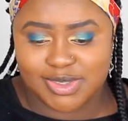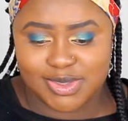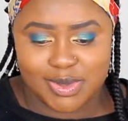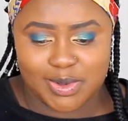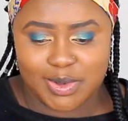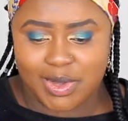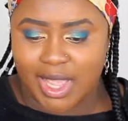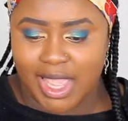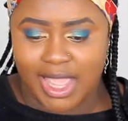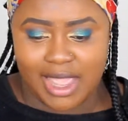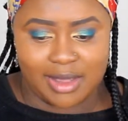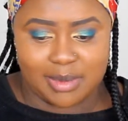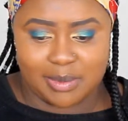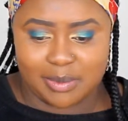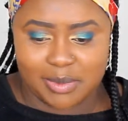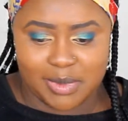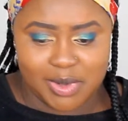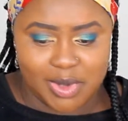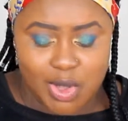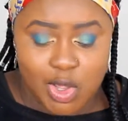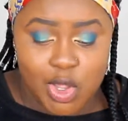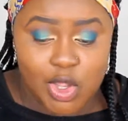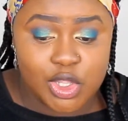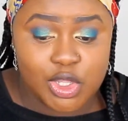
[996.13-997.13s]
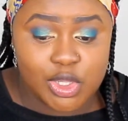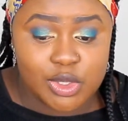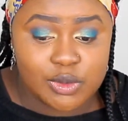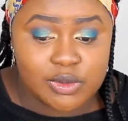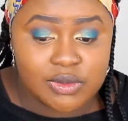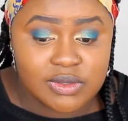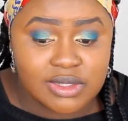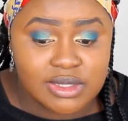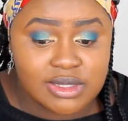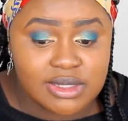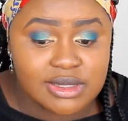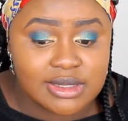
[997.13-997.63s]
so I'm not
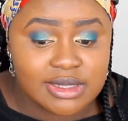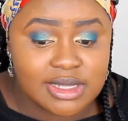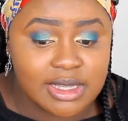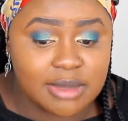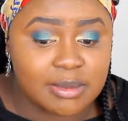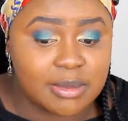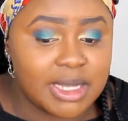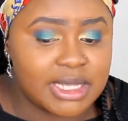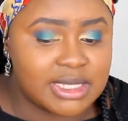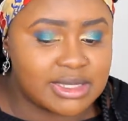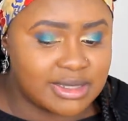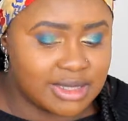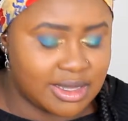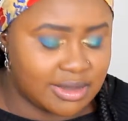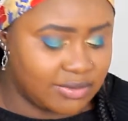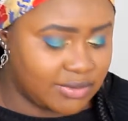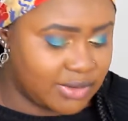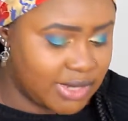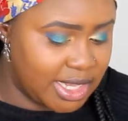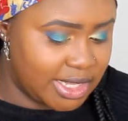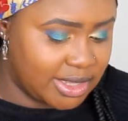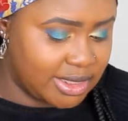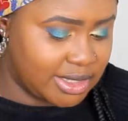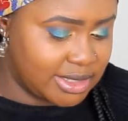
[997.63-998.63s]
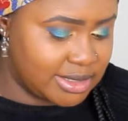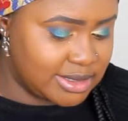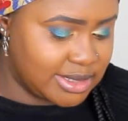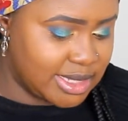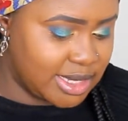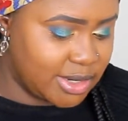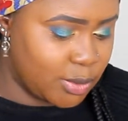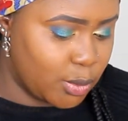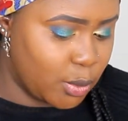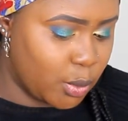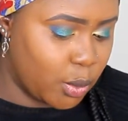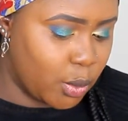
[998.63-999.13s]
used to seeing myself like this
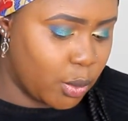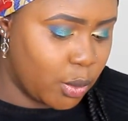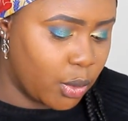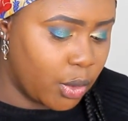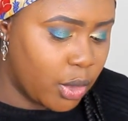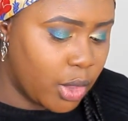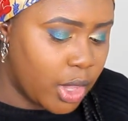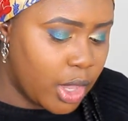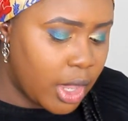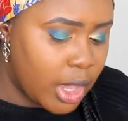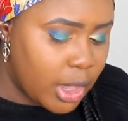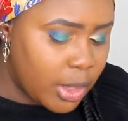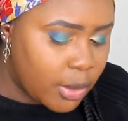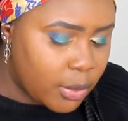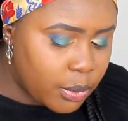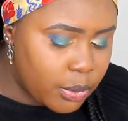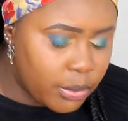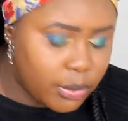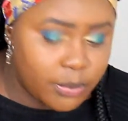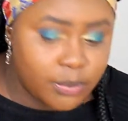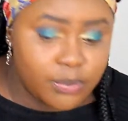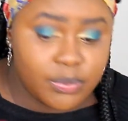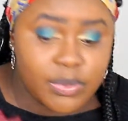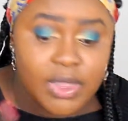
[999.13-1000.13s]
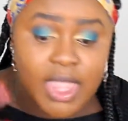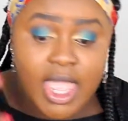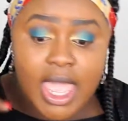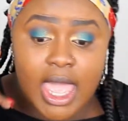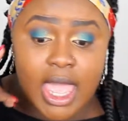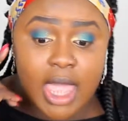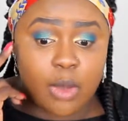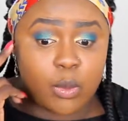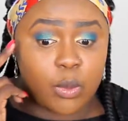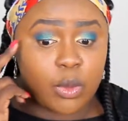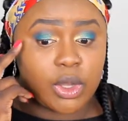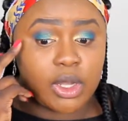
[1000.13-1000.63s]
at all. Now
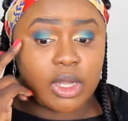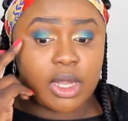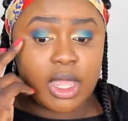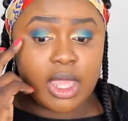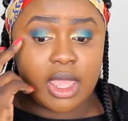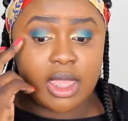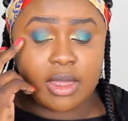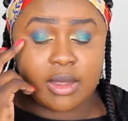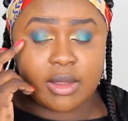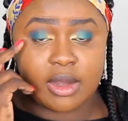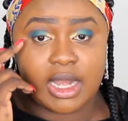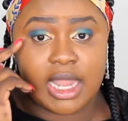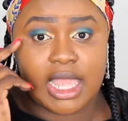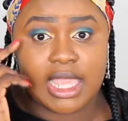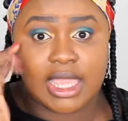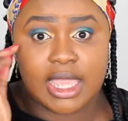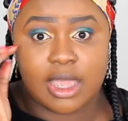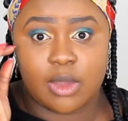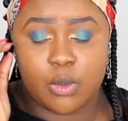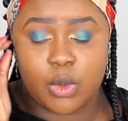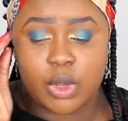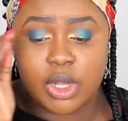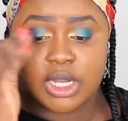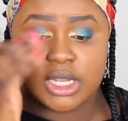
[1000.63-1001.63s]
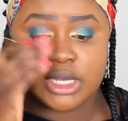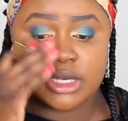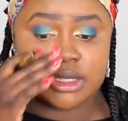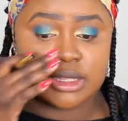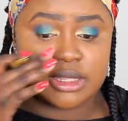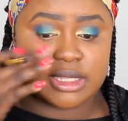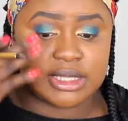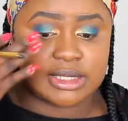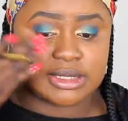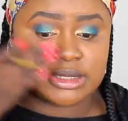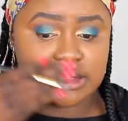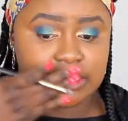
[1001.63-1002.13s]
I want uh, like I wanted
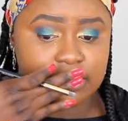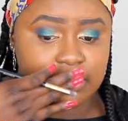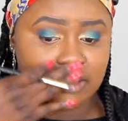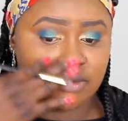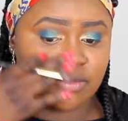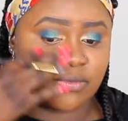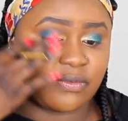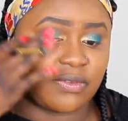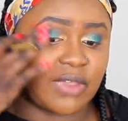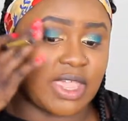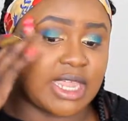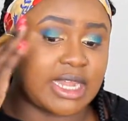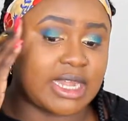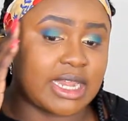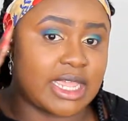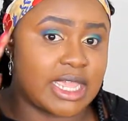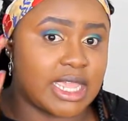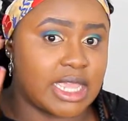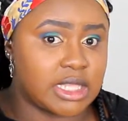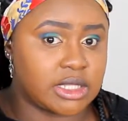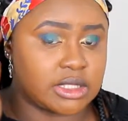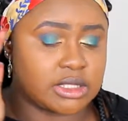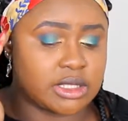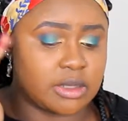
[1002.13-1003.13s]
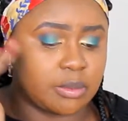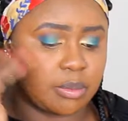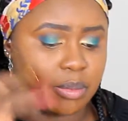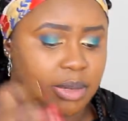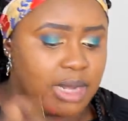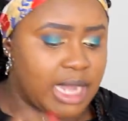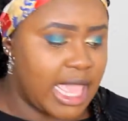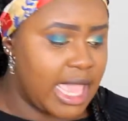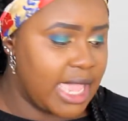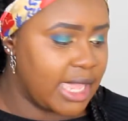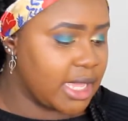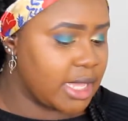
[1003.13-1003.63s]
this fading into
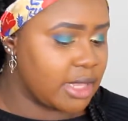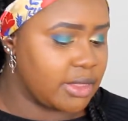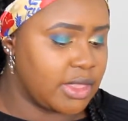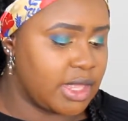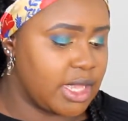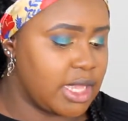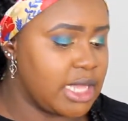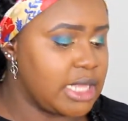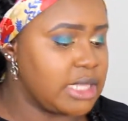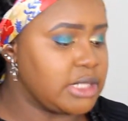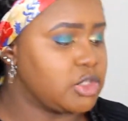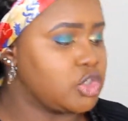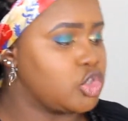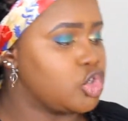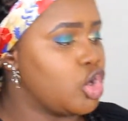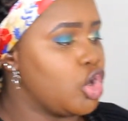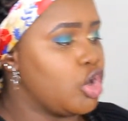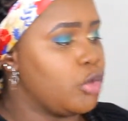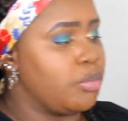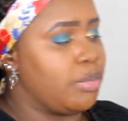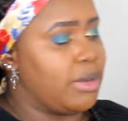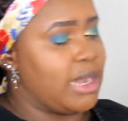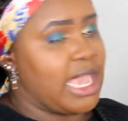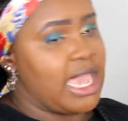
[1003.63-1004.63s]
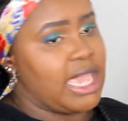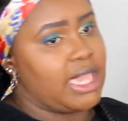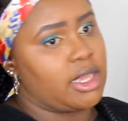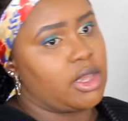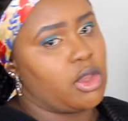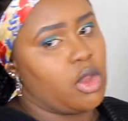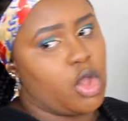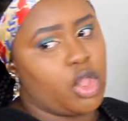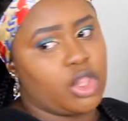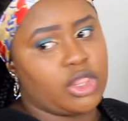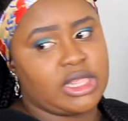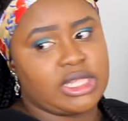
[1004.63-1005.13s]
black. There is no black
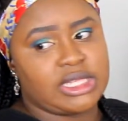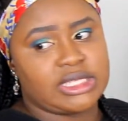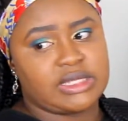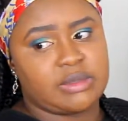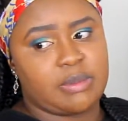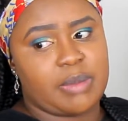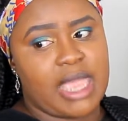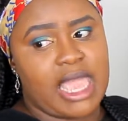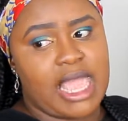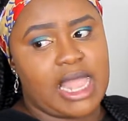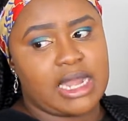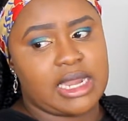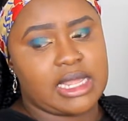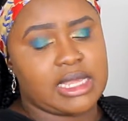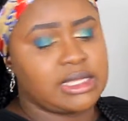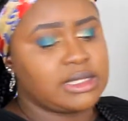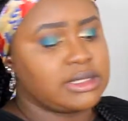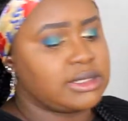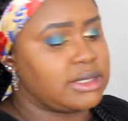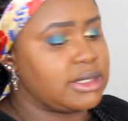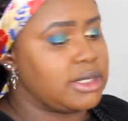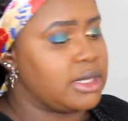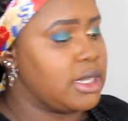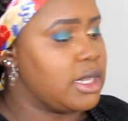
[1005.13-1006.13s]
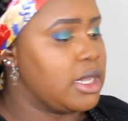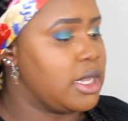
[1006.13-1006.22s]
on this palette.